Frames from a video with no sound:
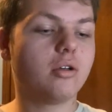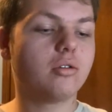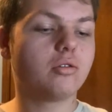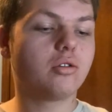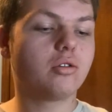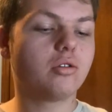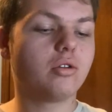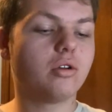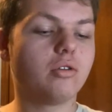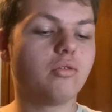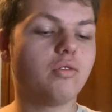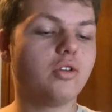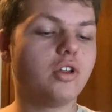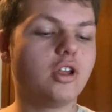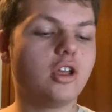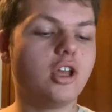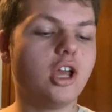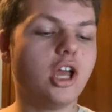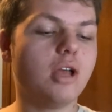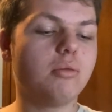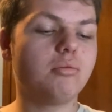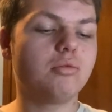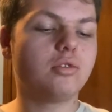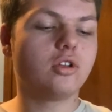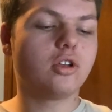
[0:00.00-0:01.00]
Graffiti
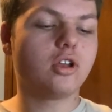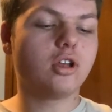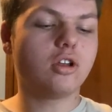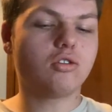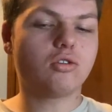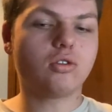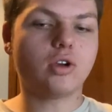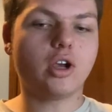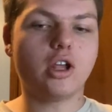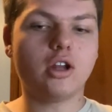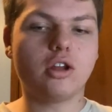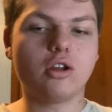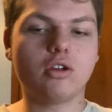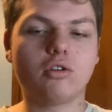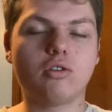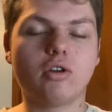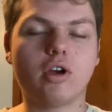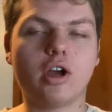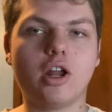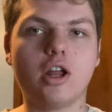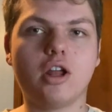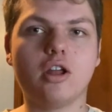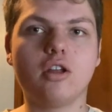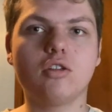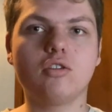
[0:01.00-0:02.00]
Games to get trade-in
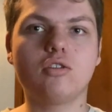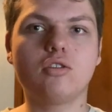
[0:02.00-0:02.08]
credit.